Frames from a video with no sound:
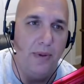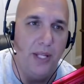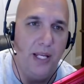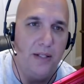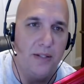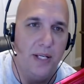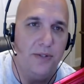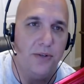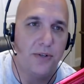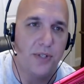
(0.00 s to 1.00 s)
of these,
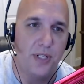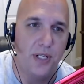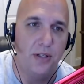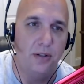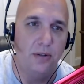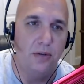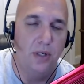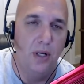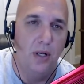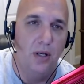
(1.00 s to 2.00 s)
these are still
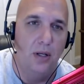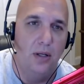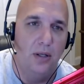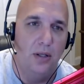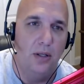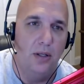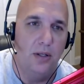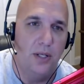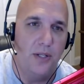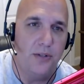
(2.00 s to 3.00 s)

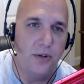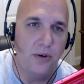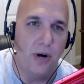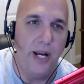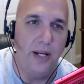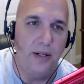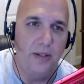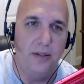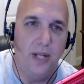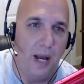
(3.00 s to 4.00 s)
these are great
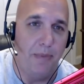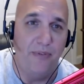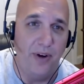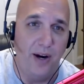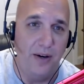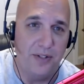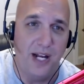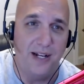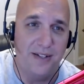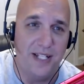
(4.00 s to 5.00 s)
amplifiers, and
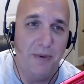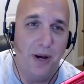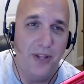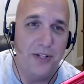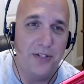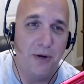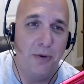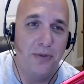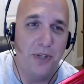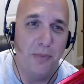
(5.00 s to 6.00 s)
I can see why they
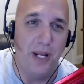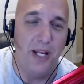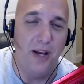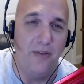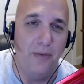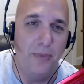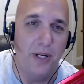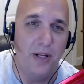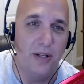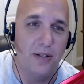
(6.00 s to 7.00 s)
sold so many of them
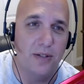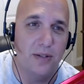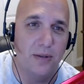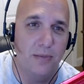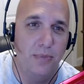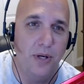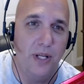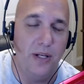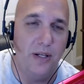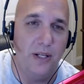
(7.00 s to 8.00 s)
because
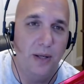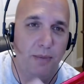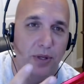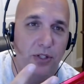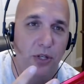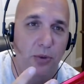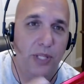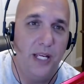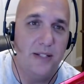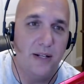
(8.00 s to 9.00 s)
put put two of
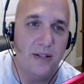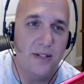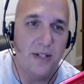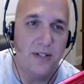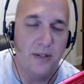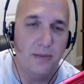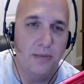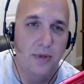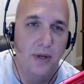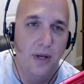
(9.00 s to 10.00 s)
these in a
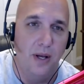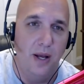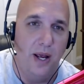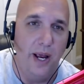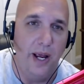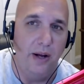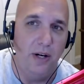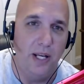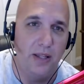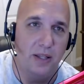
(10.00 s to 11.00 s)
system and
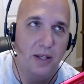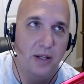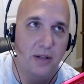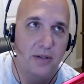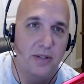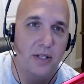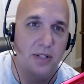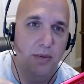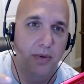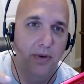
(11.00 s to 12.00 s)
look at the
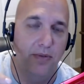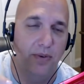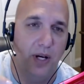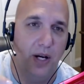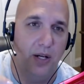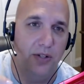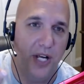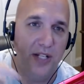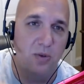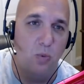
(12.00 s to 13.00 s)
system of uh,
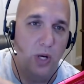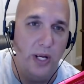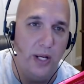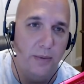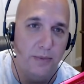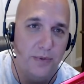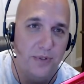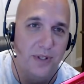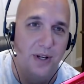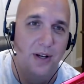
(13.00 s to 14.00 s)
Jason Williams'